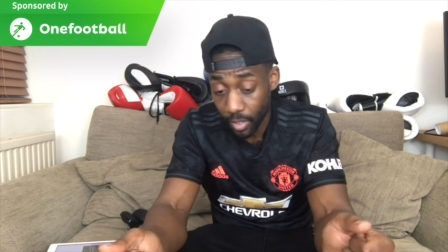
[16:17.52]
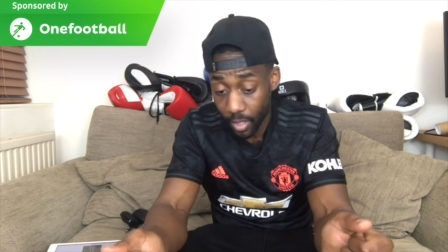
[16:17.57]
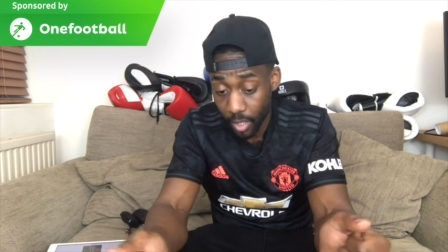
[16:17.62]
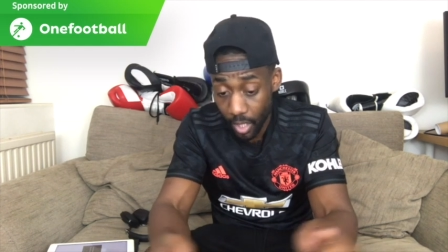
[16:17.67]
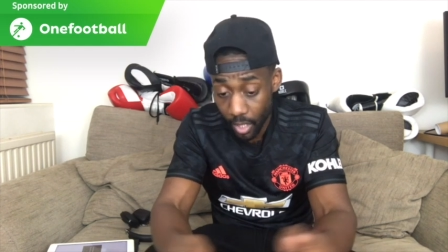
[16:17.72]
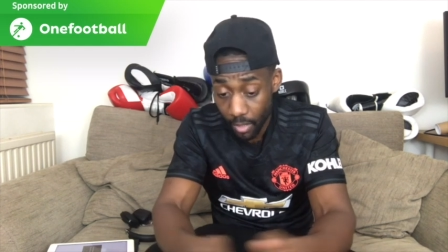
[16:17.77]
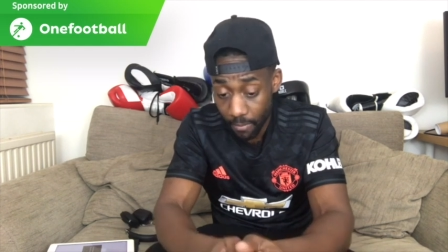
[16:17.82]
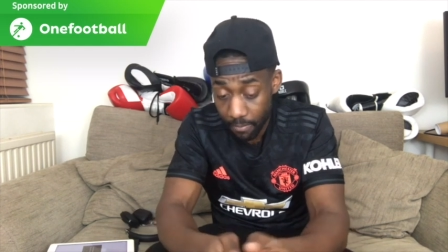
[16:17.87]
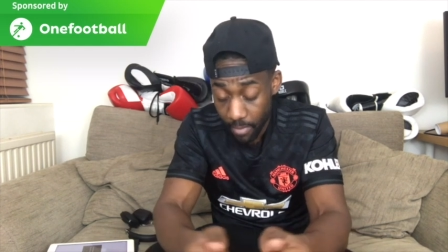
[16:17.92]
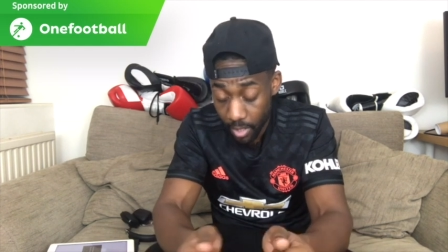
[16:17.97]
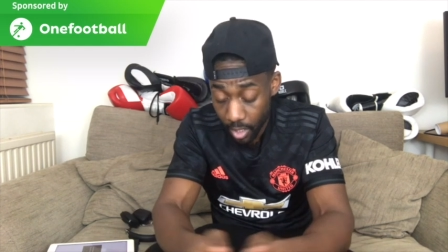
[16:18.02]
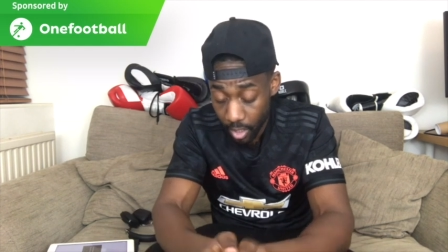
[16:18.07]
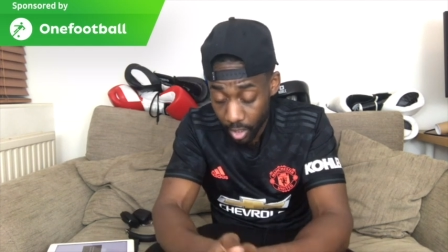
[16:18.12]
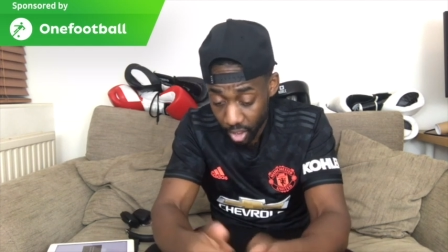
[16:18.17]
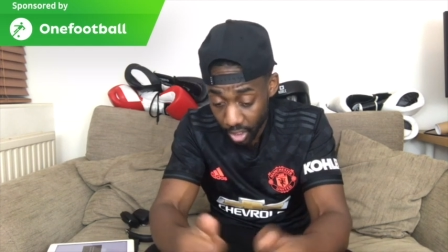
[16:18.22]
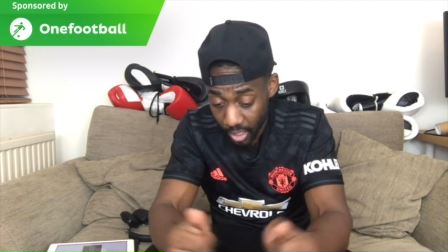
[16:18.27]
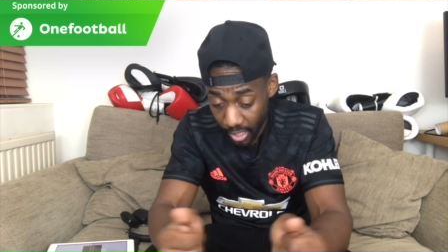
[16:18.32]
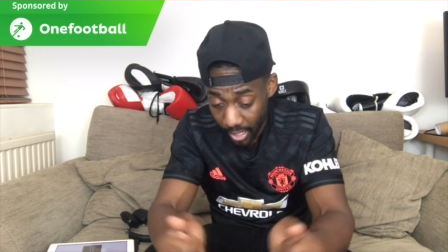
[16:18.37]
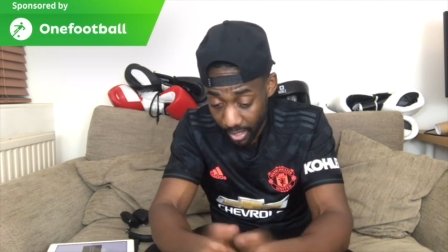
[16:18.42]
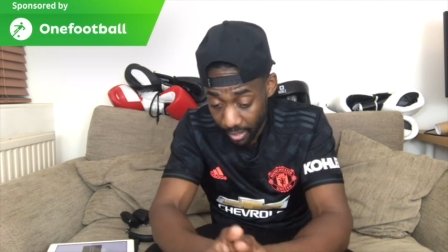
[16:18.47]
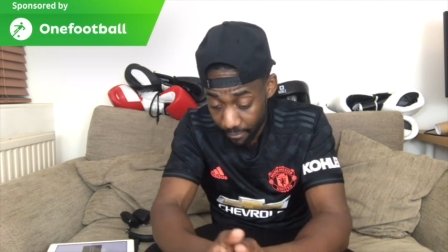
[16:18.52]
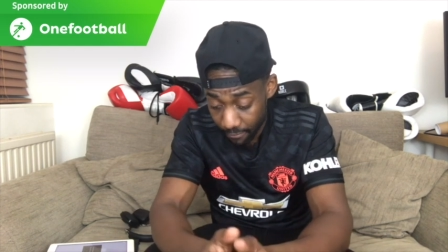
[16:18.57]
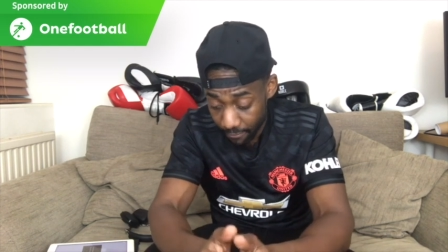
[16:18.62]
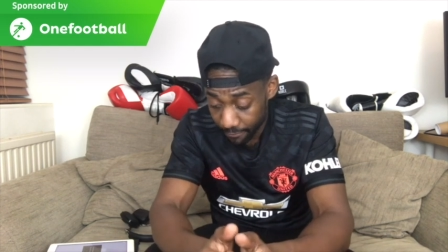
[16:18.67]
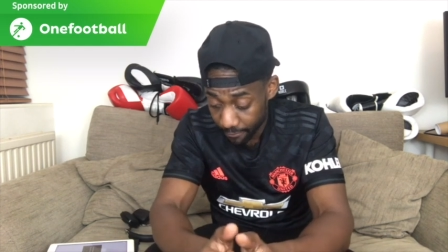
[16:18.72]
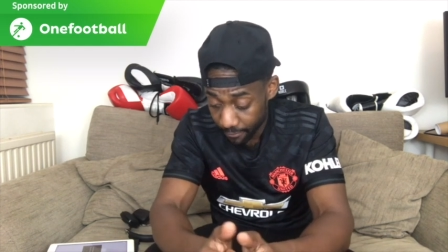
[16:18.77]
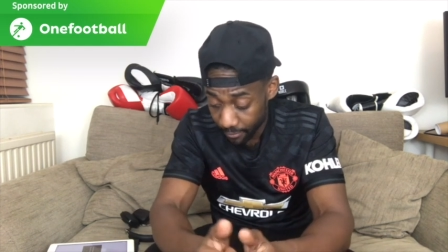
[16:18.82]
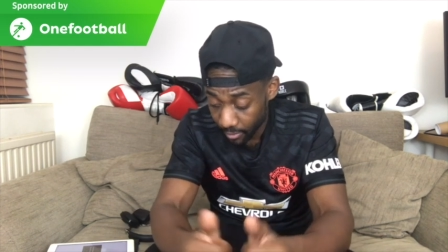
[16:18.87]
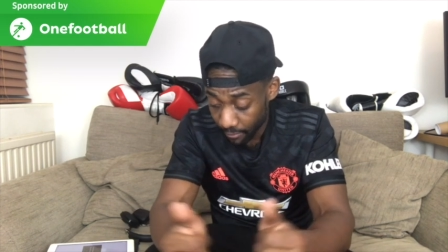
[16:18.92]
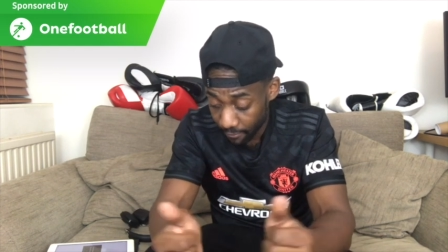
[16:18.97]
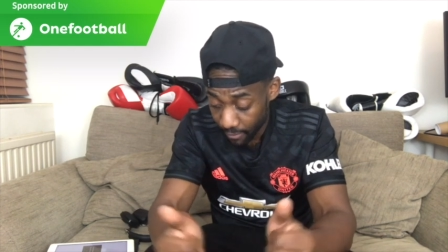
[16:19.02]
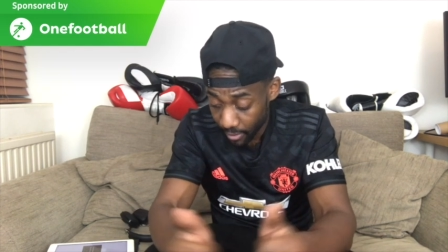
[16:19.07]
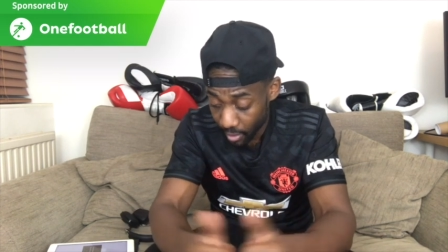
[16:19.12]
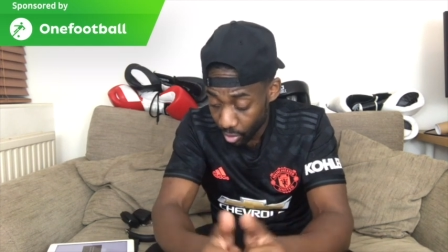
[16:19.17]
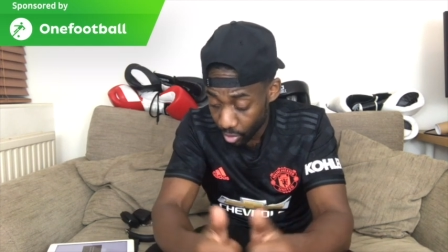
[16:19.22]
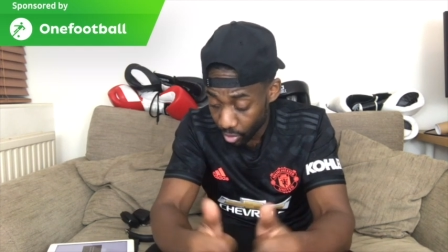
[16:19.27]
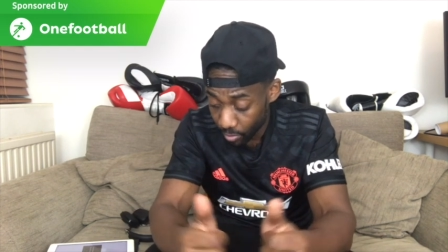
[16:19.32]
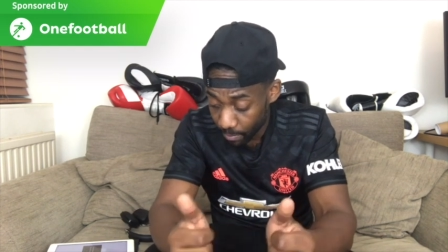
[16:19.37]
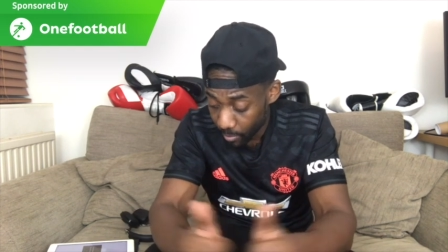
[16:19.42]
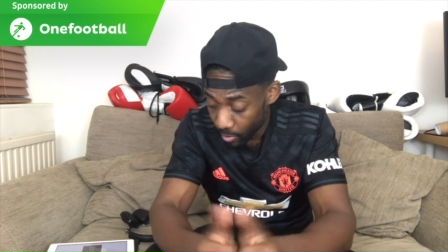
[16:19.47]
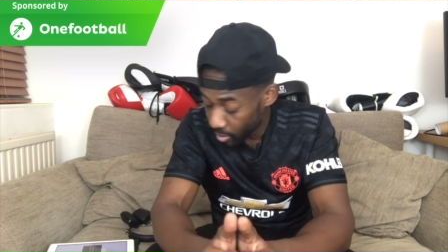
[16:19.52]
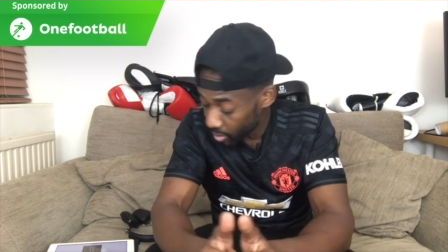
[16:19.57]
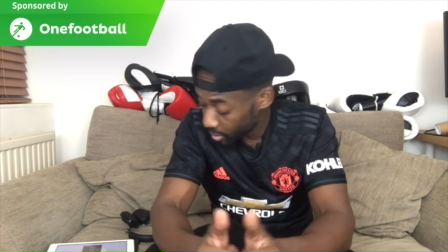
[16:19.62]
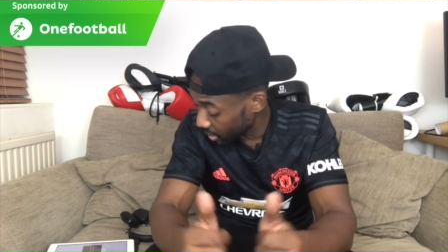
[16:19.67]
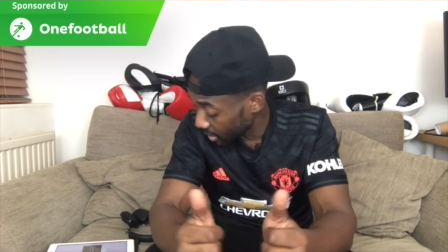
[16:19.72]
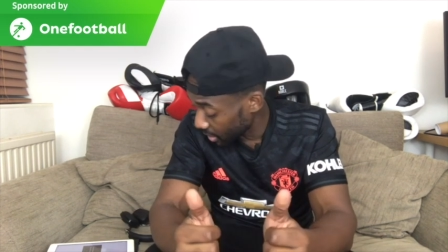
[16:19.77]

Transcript: in March the 8th, the venue's booked